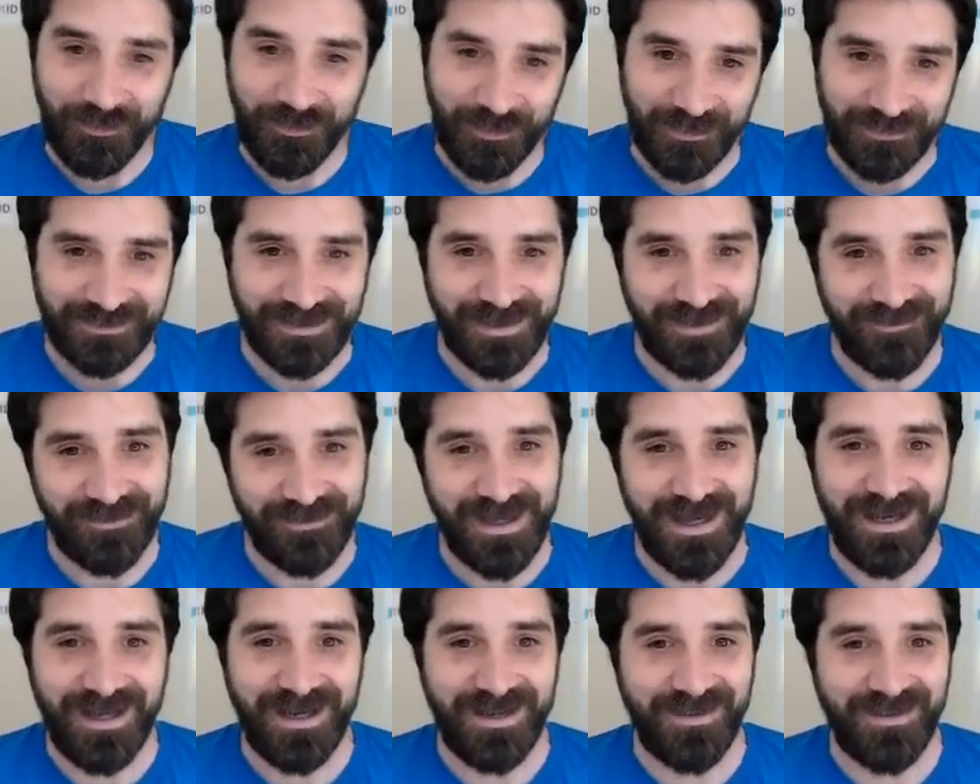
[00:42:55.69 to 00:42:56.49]
but they've
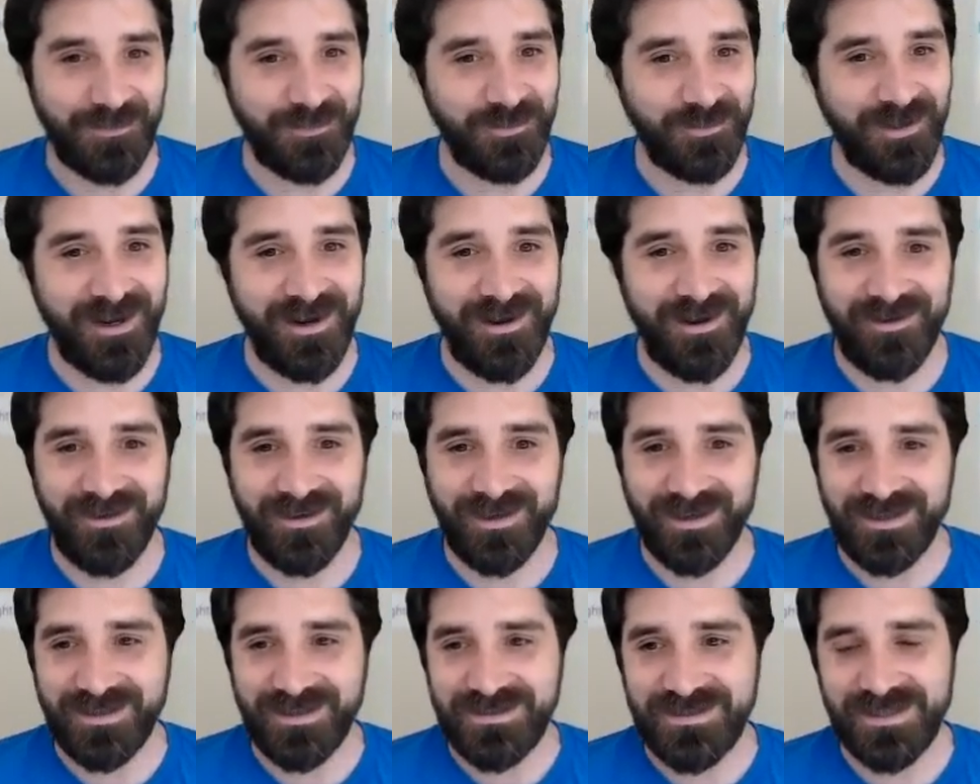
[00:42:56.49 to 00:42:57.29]
got other
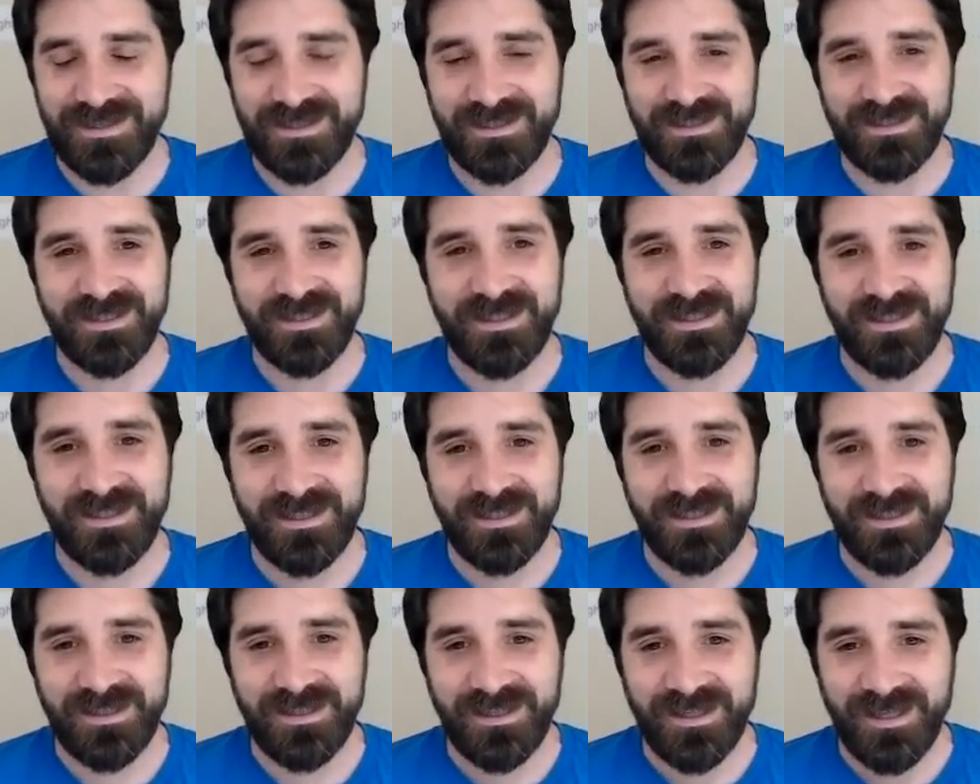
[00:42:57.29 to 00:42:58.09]
priorities,
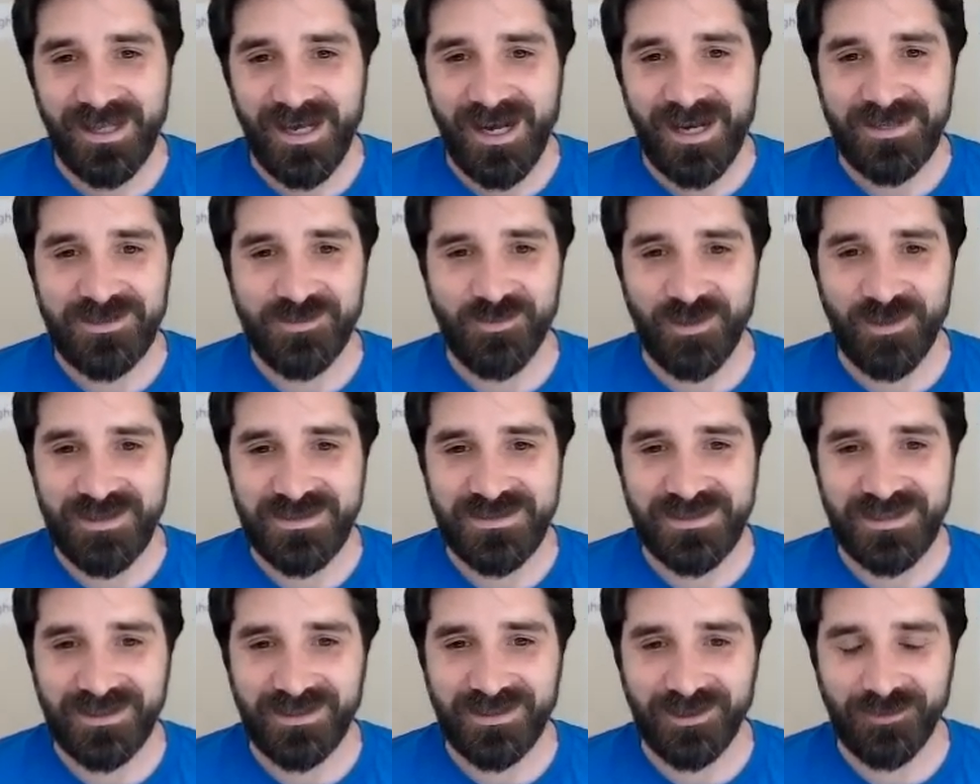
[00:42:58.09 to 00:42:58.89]
and I just want
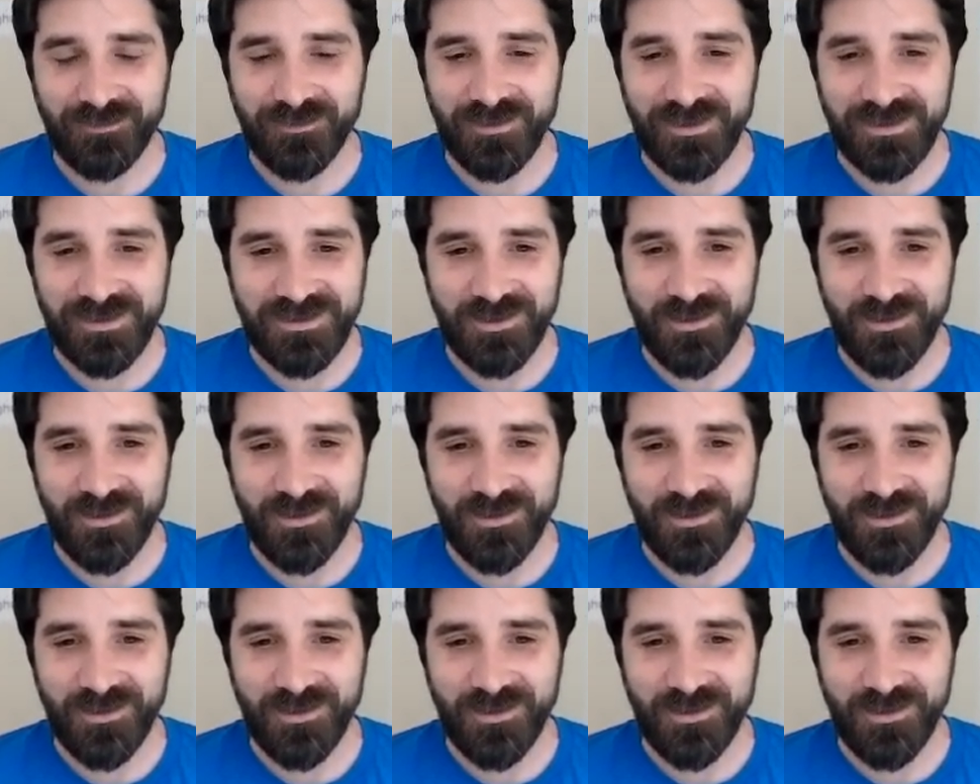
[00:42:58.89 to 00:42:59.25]
to see CLRFUND.